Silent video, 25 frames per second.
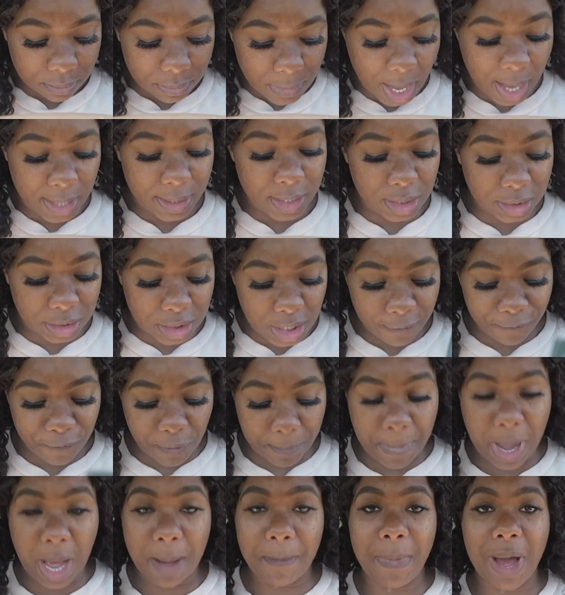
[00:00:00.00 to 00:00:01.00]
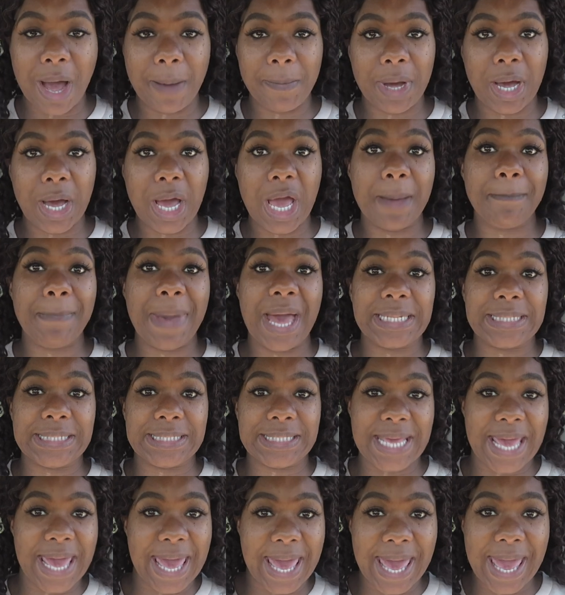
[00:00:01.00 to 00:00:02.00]
I get that from my mama and my
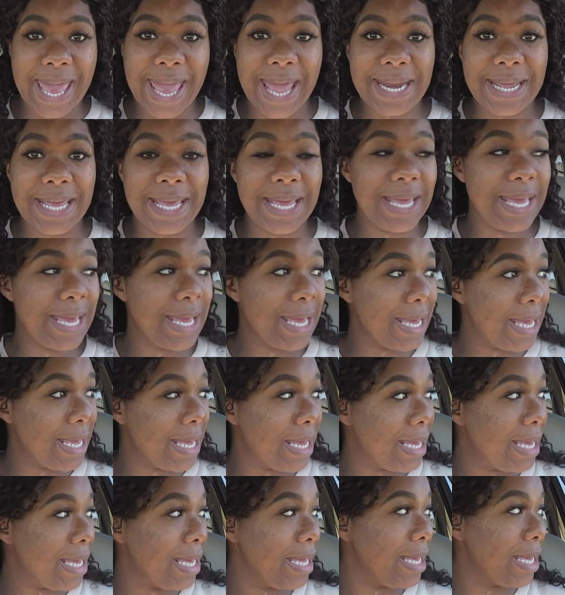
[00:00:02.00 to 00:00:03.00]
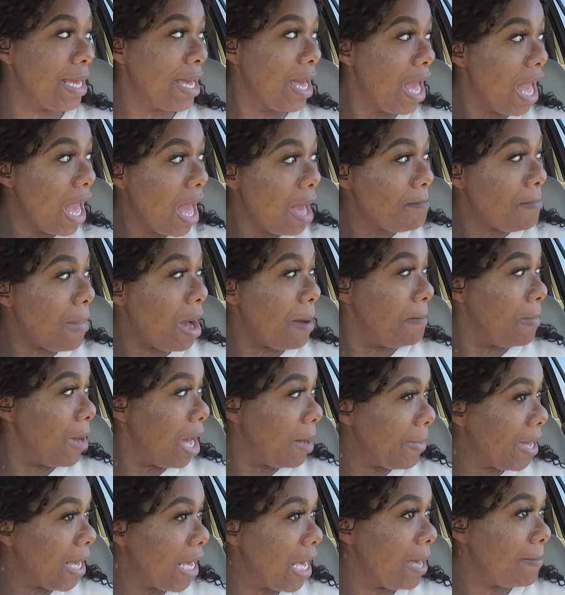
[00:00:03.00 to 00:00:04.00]
daddy. My
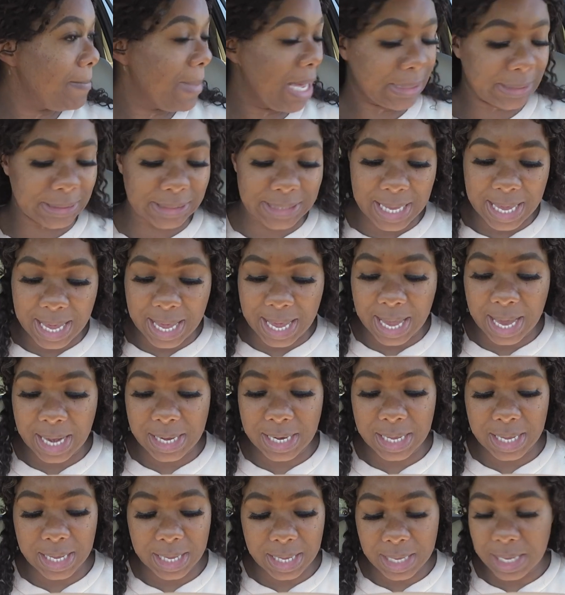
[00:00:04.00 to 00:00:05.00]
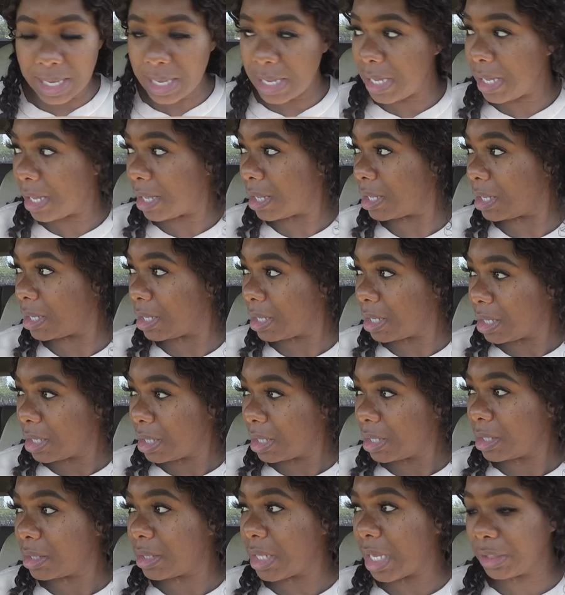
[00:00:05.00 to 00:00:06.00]
mama and my daddy,
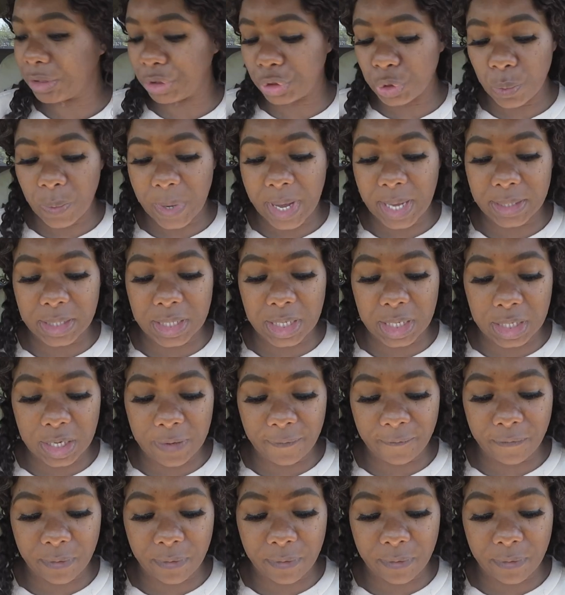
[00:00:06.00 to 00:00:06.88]
that's who I get it